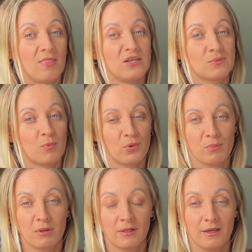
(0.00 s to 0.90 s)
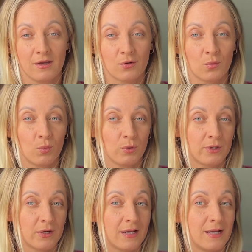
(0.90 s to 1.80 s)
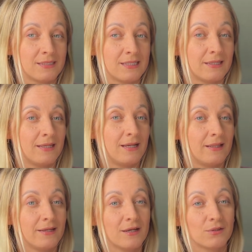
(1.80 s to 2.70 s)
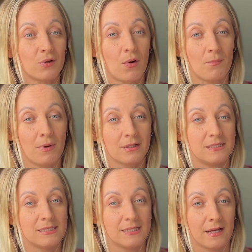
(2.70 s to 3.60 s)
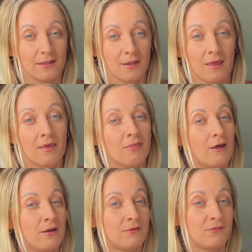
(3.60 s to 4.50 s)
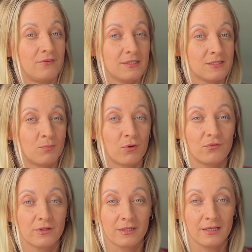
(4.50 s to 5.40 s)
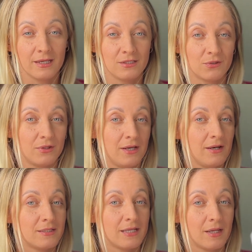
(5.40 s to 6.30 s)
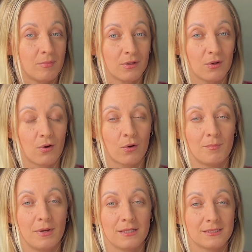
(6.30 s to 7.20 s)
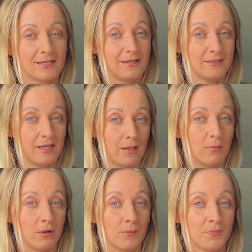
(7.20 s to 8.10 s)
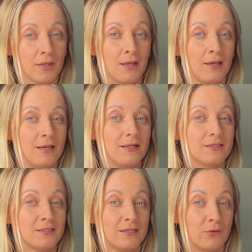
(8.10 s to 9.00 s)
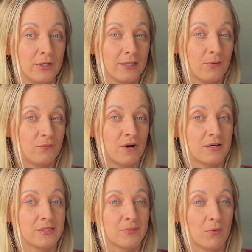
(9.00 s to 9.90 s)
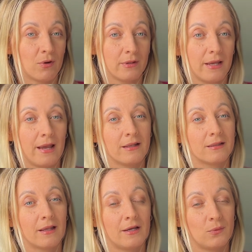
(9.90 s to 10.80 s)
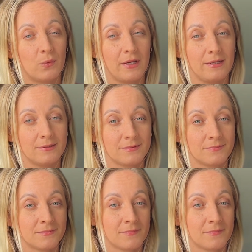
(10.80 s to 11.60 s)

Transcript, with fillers: This portable air cooler has an elegant compact design that fits perfectly into any table or bedside table. It is really very small and lightweight.